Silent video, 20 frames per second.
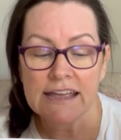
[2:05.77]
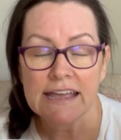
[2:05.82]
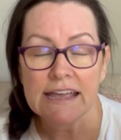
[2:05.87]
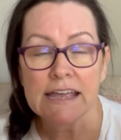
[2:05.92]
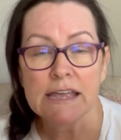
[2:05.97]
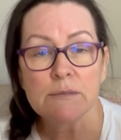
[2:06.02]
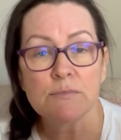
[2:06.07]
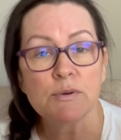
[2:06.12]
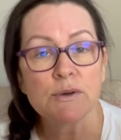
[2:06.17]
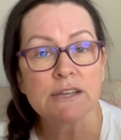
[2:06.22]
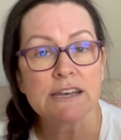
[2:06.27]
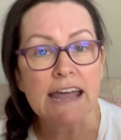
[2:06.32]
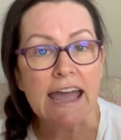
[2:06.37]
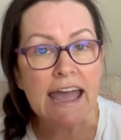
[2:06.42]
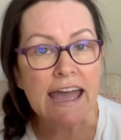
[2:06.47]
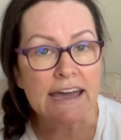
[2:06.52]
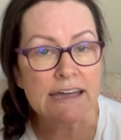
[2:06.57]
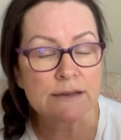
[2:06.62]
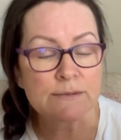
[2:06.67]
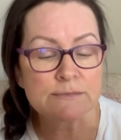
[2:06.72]
he put
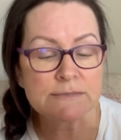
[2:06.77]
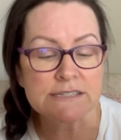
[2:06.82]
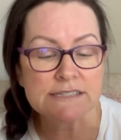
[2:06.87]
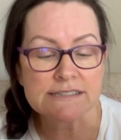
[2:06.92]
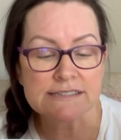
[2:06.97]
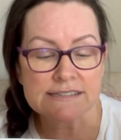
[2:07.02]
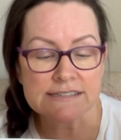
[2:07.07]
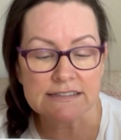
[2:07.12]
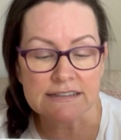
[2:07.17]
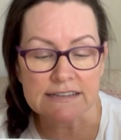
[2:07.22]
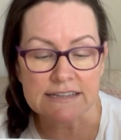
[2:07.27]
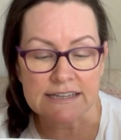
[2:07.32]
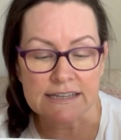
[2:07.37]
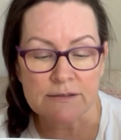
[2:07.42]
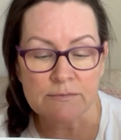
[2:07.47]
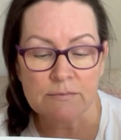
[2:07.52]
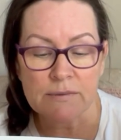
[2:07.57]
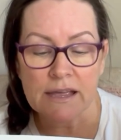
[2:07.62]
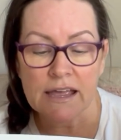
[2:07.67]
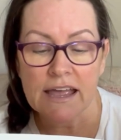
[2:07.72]
Adam to
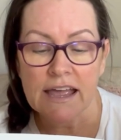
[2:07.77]
sleep